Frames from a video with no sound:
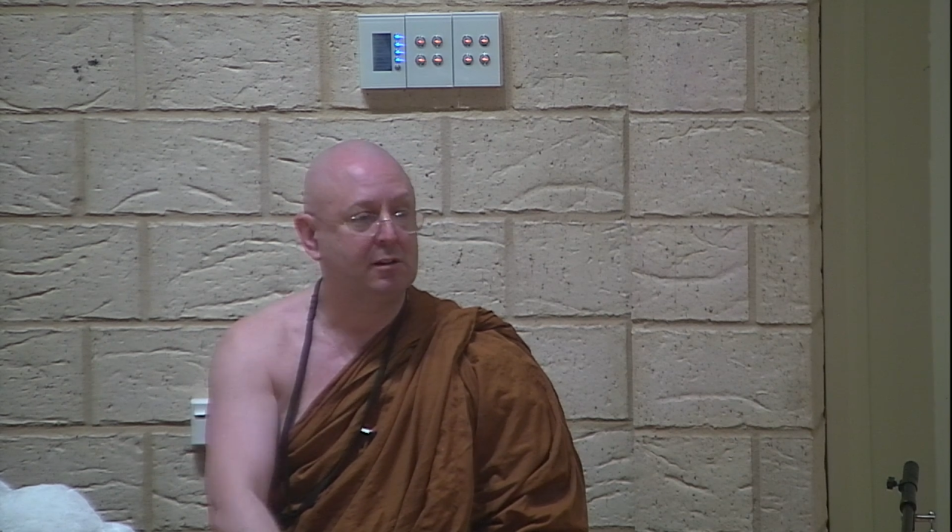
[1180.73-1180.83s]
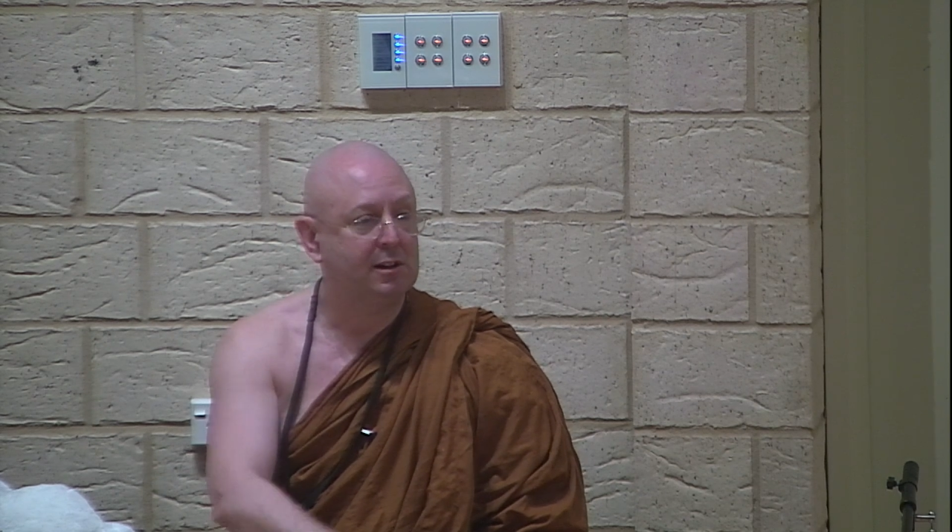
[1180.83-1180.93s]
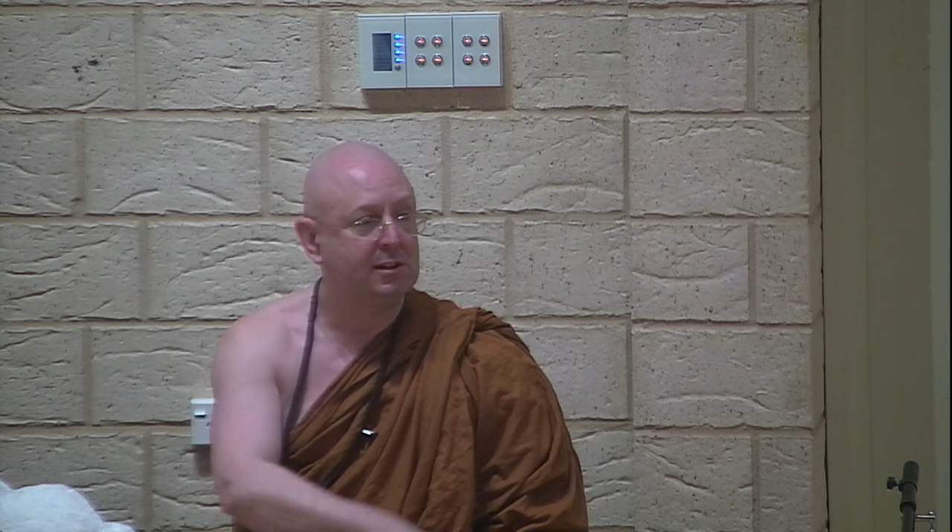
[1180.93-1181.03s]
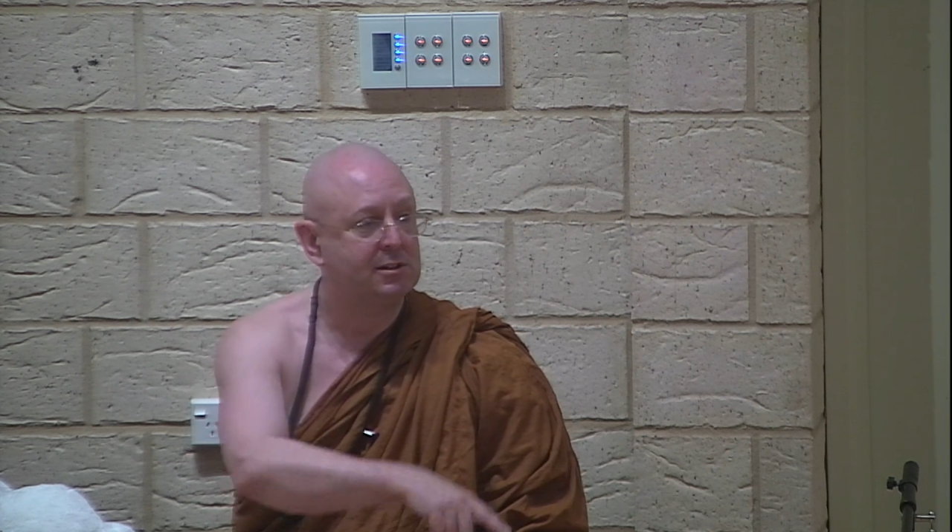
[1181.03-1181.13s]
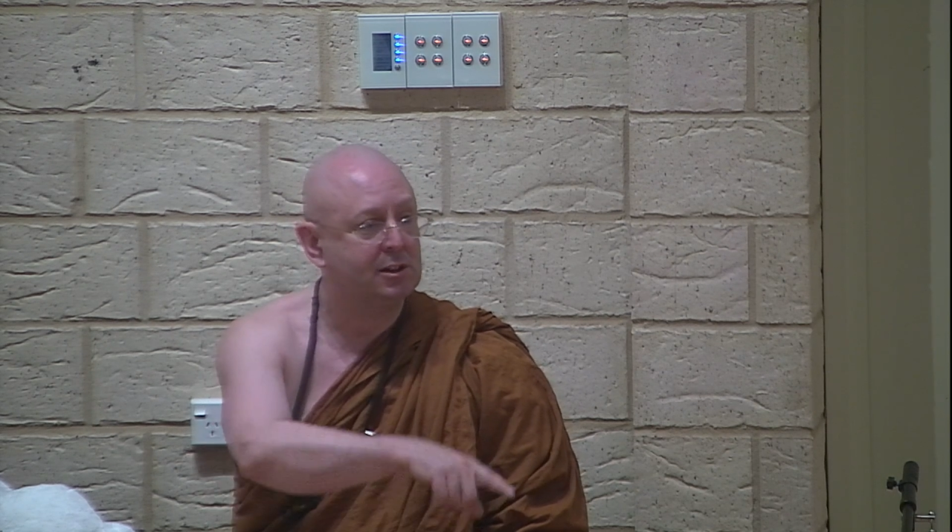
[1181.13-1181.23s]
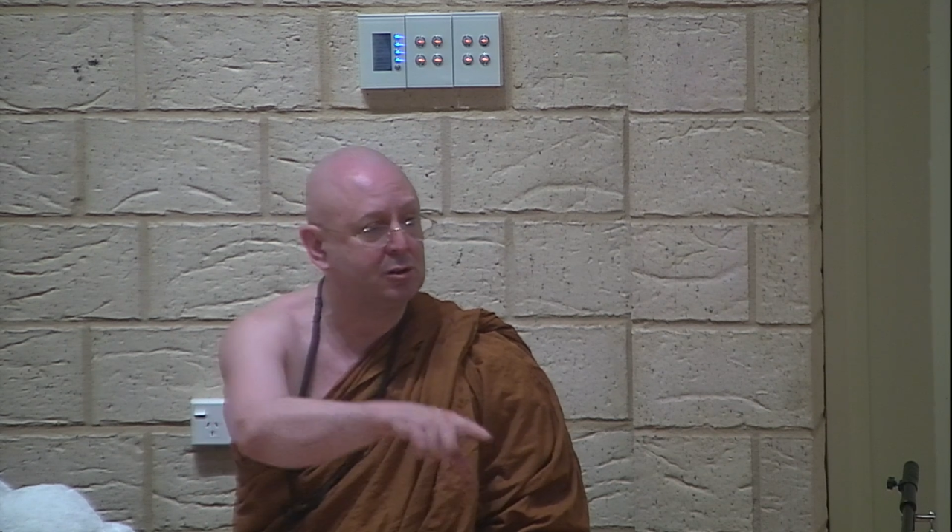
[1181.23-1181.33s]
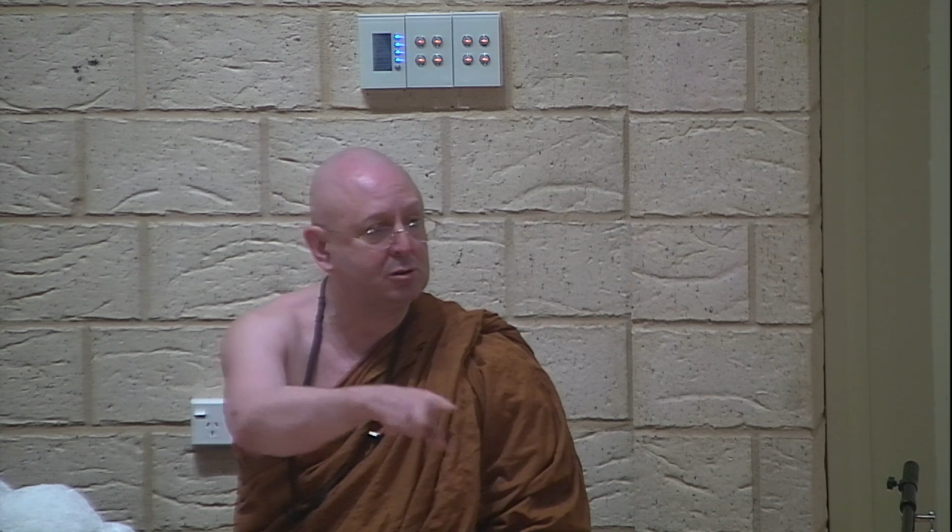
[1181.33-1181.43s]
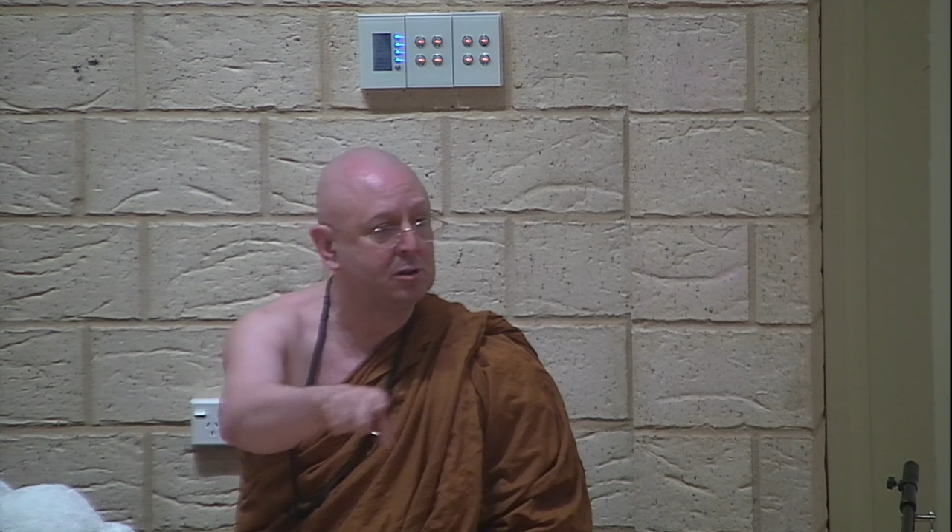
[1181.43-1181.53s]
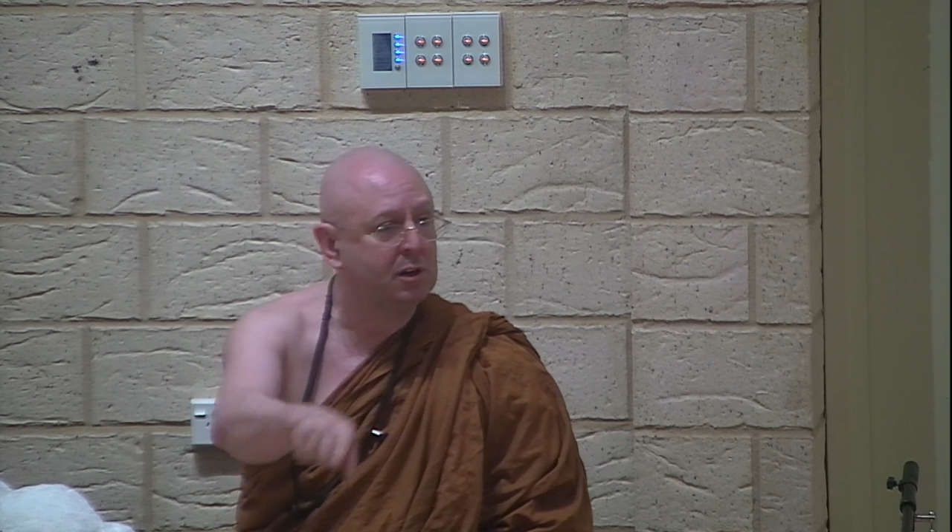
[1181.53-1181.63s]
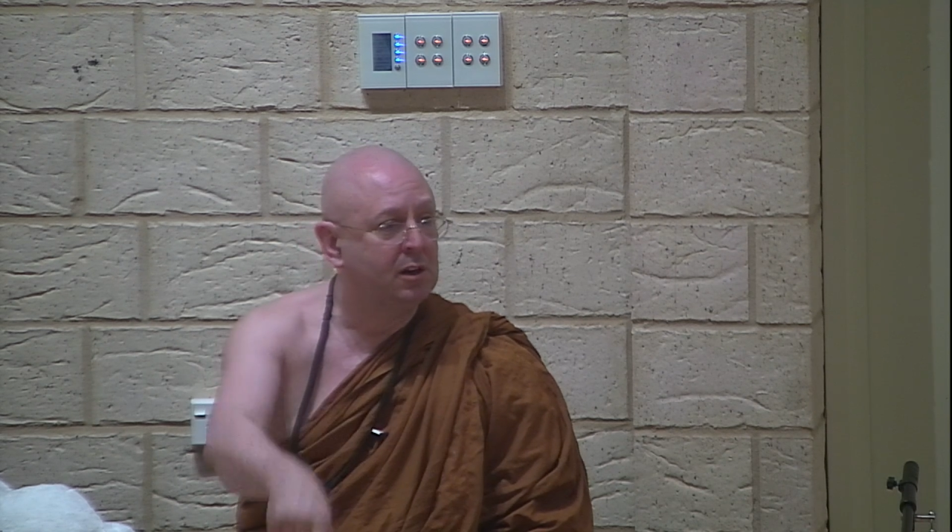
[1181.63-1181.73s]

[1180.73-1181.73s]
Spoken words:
this little